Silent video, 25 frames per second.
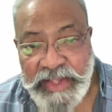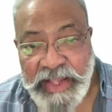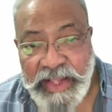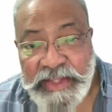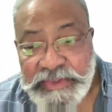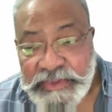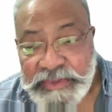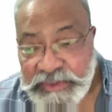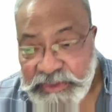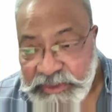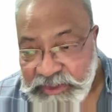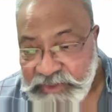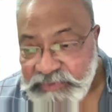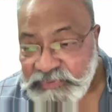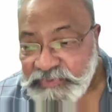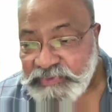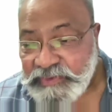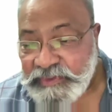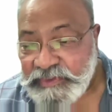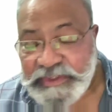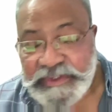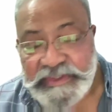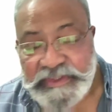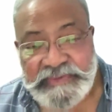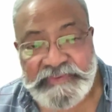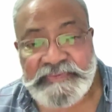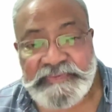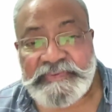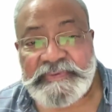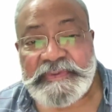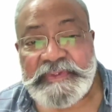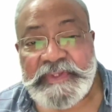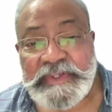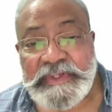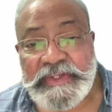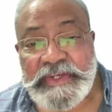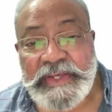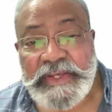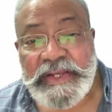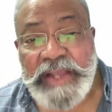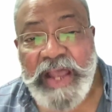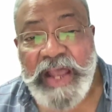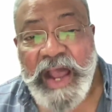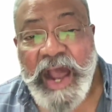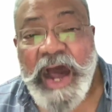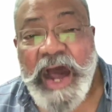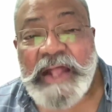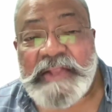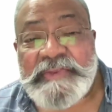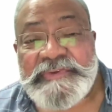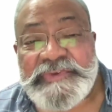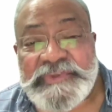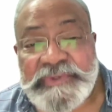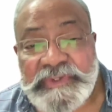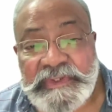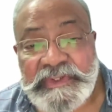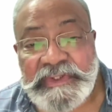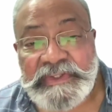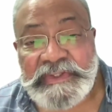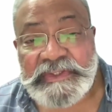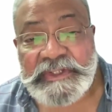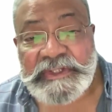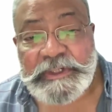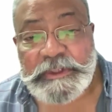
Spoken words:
And this is answering